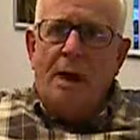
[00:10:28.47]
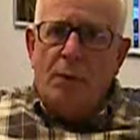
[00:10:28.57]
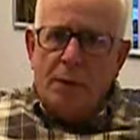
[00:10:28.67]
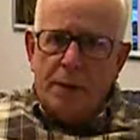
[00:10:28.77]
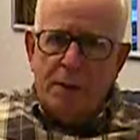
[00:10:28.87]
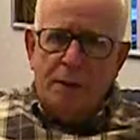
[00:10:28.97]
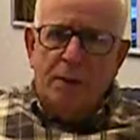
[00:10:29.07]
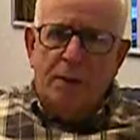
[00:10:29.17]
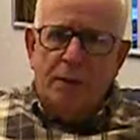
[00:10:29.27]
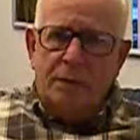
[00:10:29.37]
I want
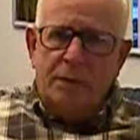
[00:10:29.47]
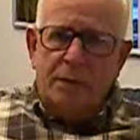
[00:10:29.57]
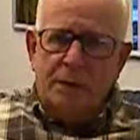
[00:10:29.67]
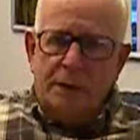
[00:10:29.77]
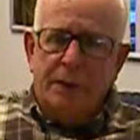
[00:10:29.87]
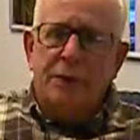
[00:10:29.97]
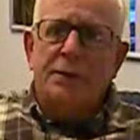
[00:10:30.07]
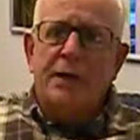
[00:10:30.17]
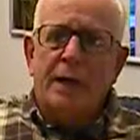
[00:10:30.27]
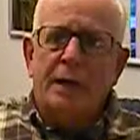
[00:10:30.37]
you to
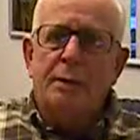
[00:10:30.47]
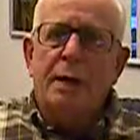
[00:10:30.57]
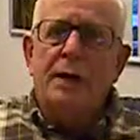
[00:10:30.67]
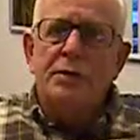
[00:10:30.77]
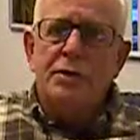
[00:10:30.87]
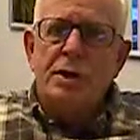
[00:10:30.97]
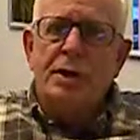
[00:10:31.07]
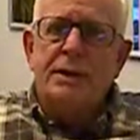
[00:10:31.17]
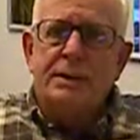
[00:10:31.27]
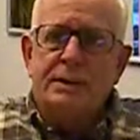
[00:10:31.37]
understand about
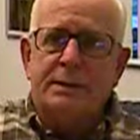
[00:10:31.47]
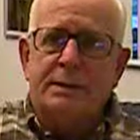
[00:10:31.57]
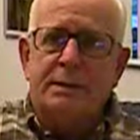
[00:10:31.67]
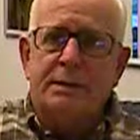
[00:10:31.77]
Jesus.